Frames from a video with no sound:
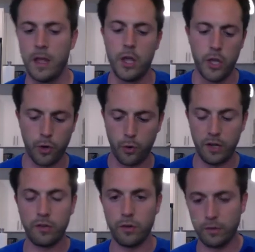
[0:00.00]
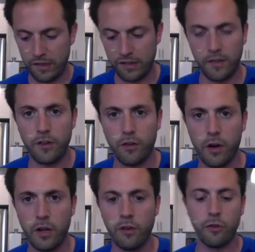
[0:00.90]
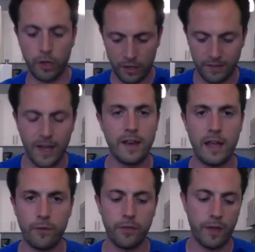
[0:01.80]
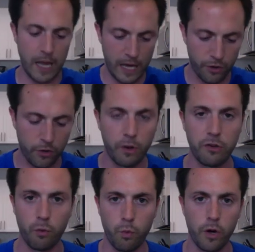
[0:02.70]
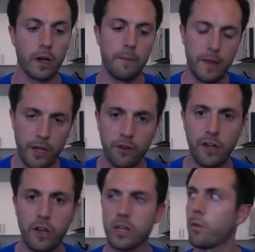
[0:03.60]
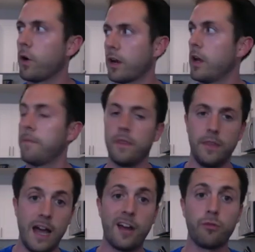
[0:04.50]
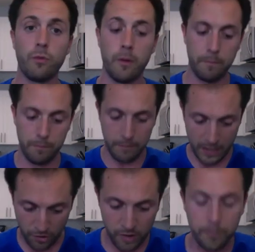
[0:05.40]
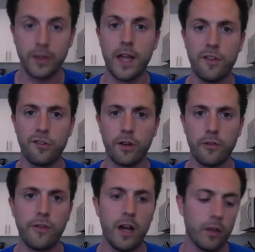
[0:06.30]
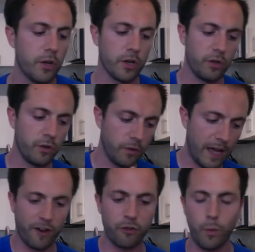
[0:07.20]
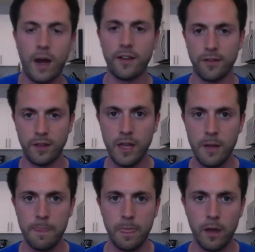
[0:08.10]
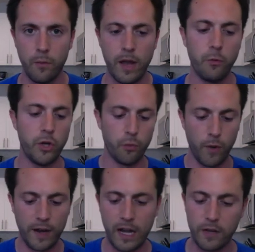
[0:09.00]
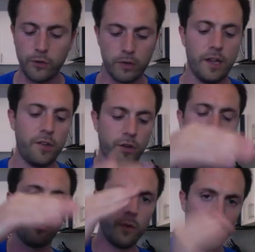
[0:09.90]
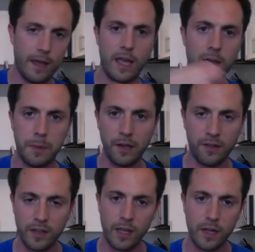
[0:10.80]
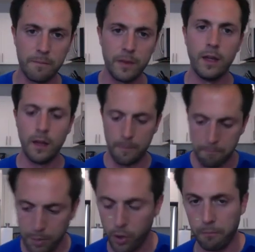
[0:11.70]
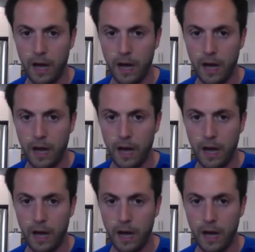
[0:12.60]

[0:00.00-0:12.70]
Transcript: You're going to listen to these audios. You're going to attend everything, and you're going to work. Here's how you're going to work. Here's the plan that you're going to follow. You're going to do X, Y, Z. right? When you run out of your list, you're going to do A, B, C. Boom.